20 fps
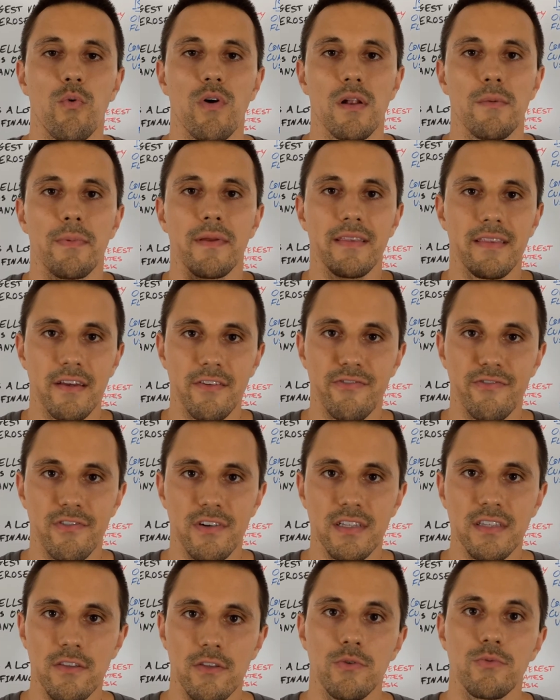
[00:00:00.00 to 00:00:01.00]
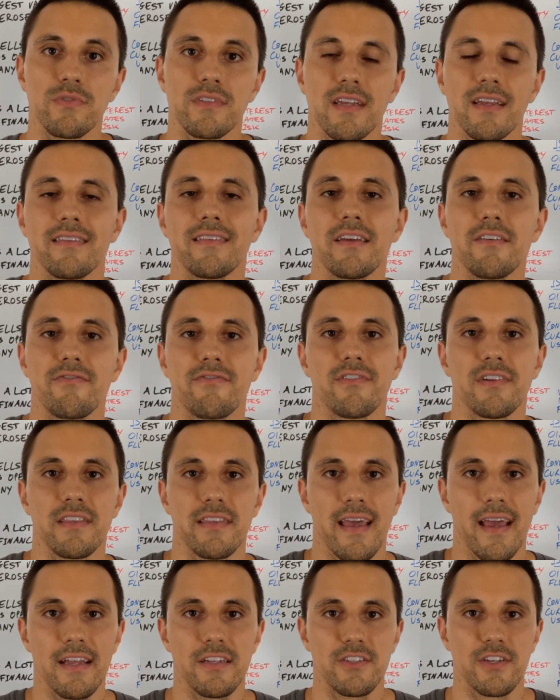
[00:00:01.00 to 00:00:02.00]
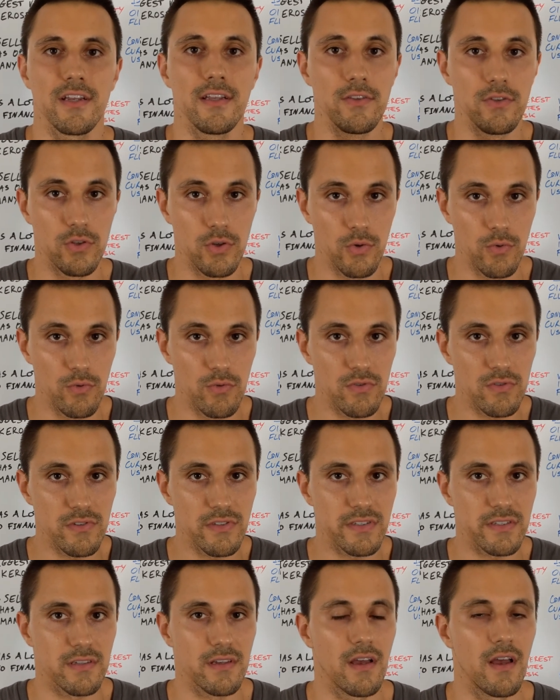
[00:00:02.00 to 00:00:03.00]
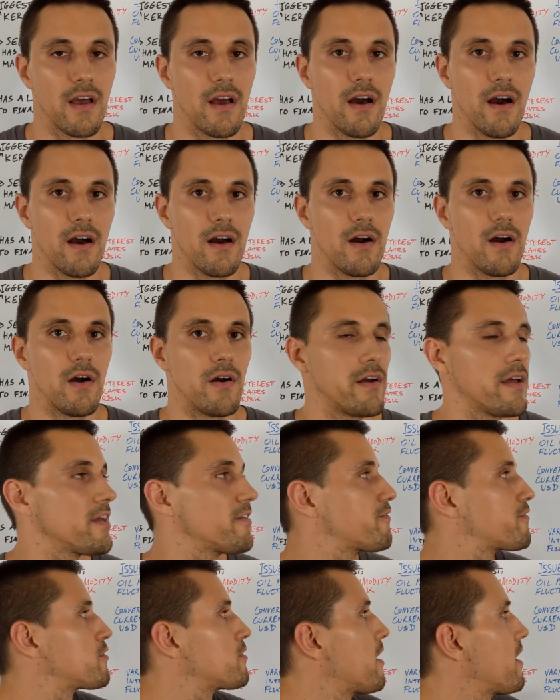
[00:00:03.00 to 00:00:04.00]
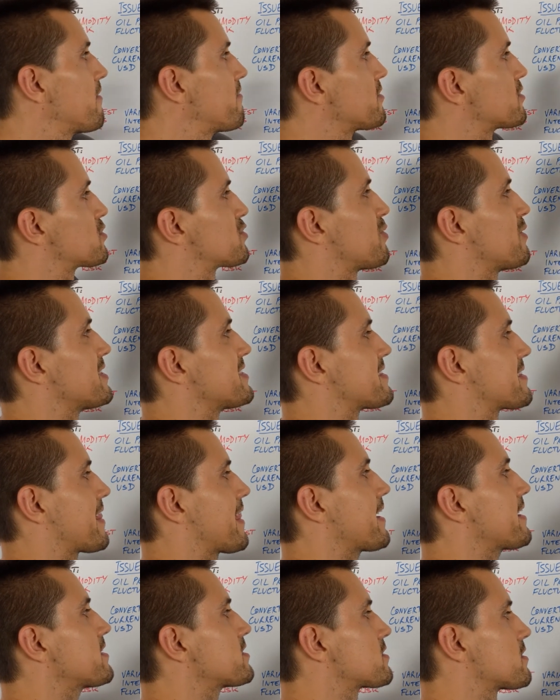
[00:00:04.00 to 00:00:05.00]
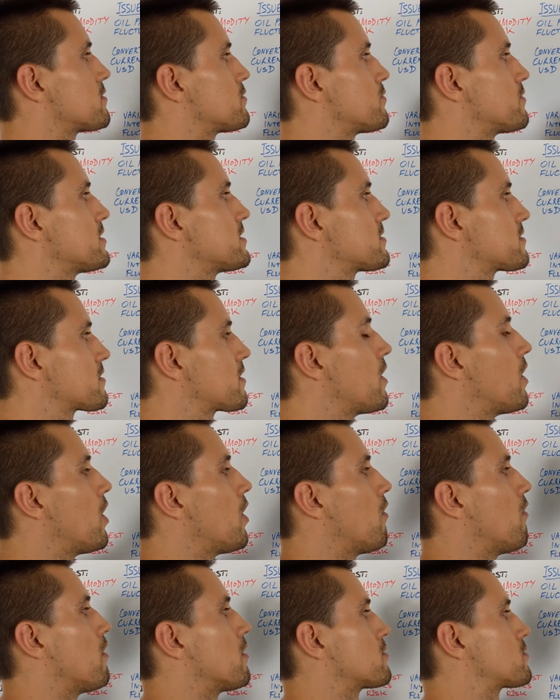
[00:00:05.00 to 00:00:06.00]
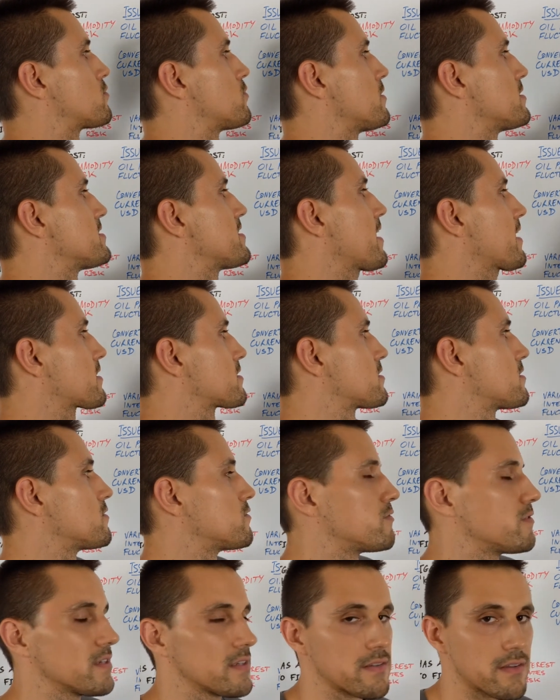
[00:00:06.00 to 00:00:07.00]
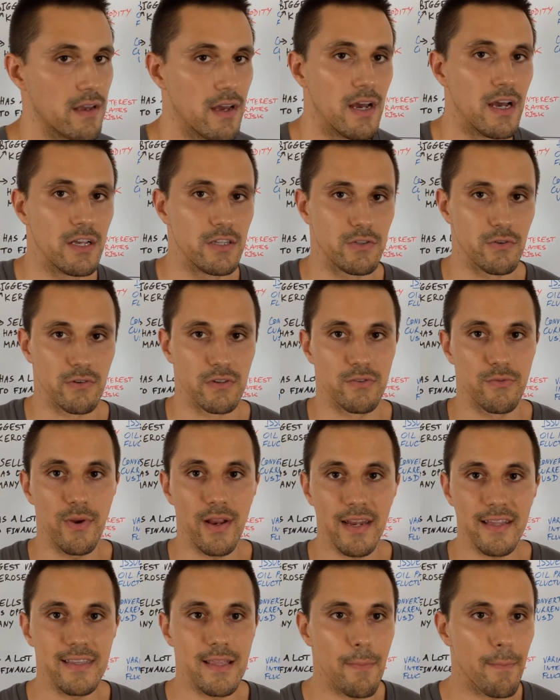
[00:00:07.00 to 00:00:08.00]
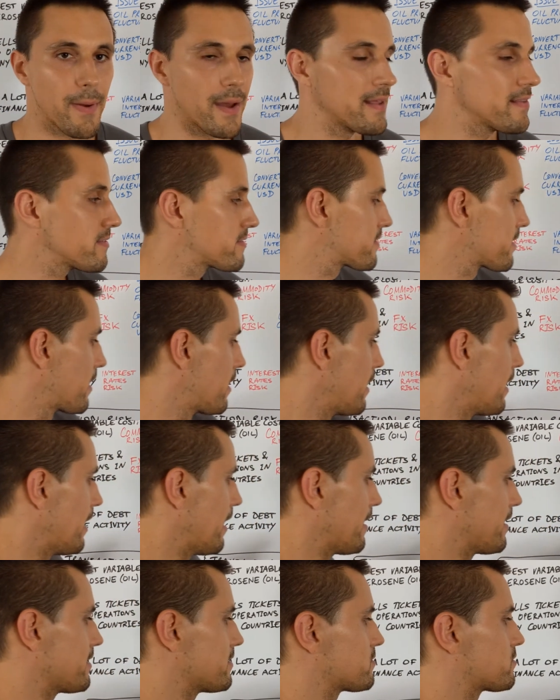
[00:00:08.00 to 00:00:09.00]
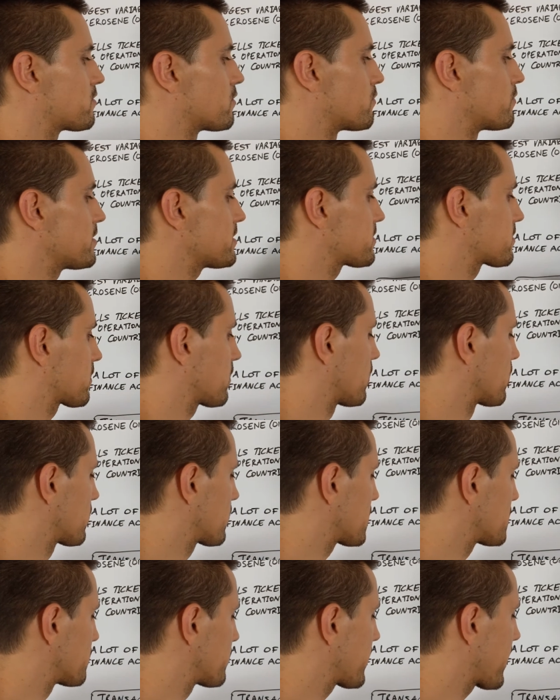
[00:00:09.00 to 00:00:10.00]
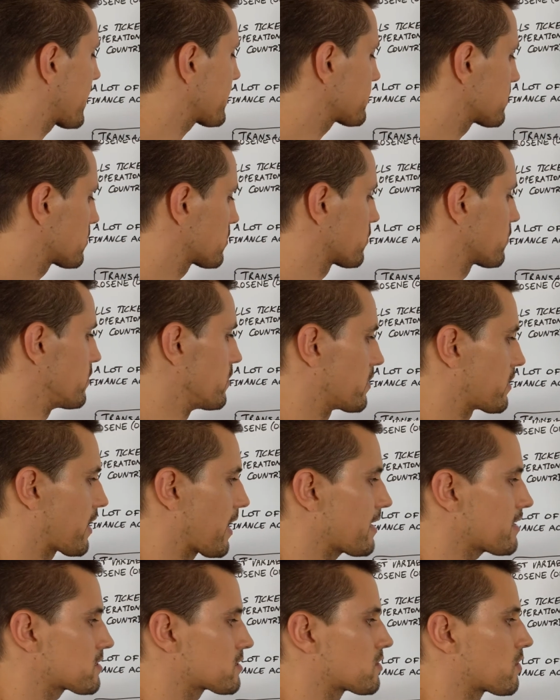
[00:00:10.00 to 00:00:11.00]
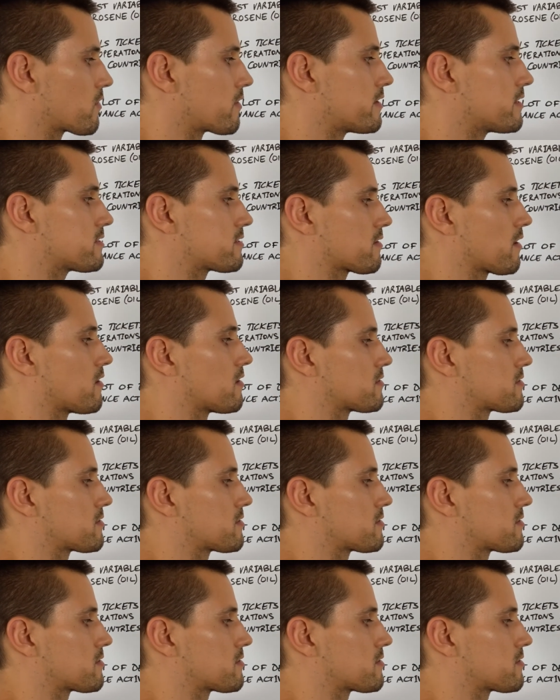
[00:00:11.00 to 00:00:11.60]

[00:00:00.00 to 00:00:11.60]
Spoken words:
will be different using different hedging tools if you have a translation risk or a transaction risk. So it really depends, is the risk only related to your cash, or is